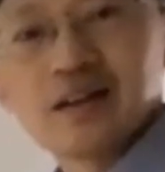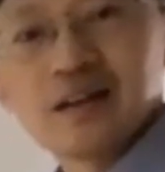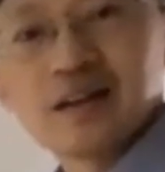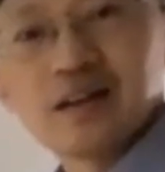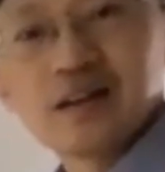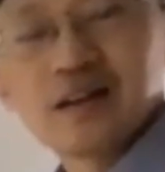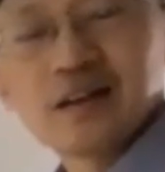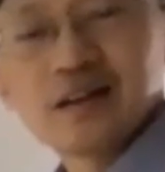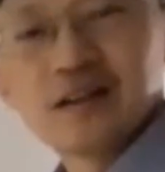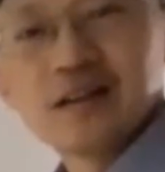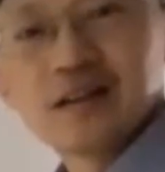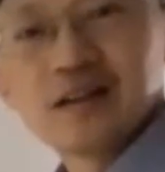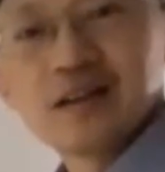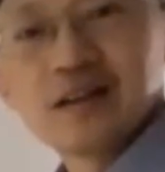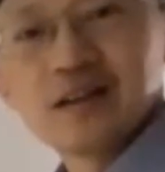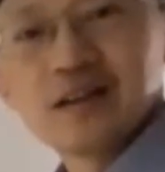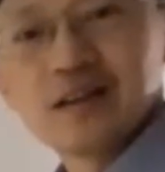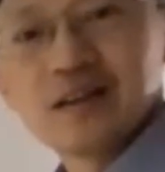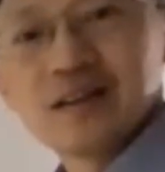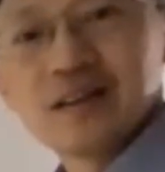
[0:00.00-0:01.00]

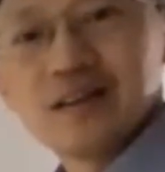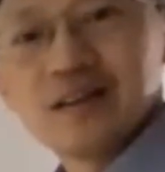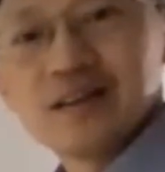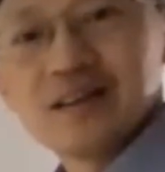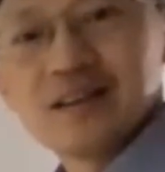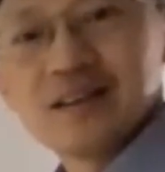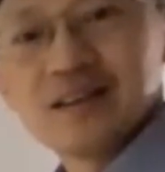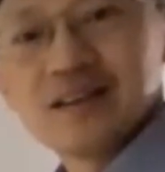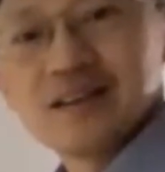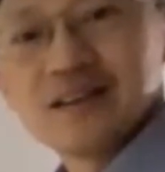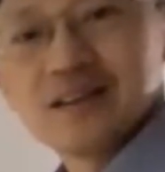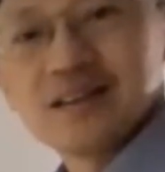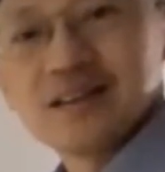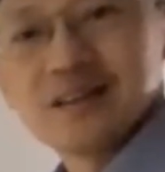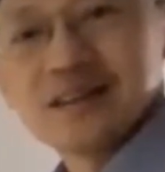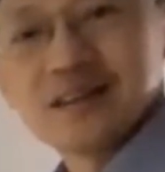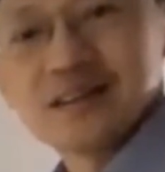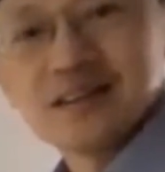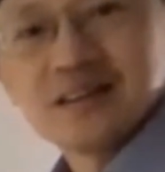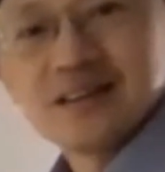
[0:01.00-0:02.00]

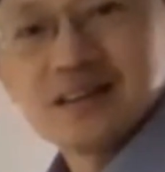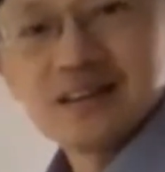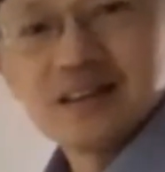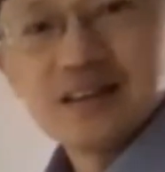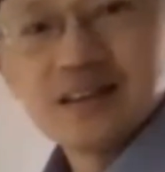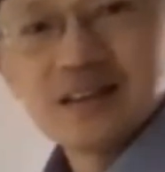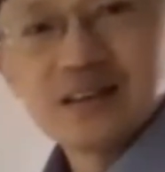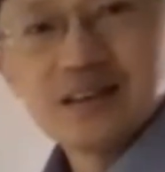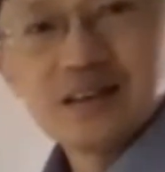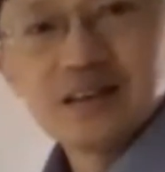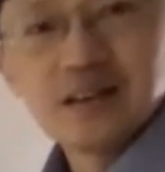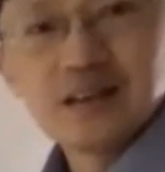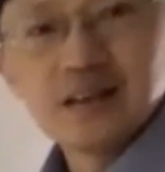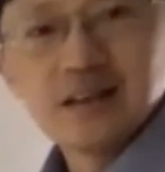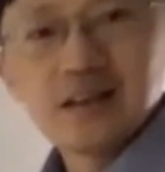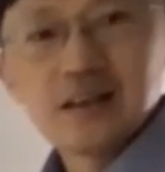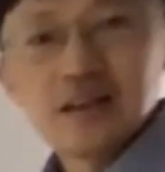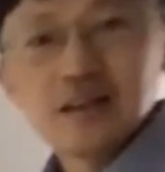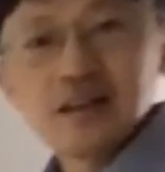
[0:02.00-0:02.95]
Nothing is said.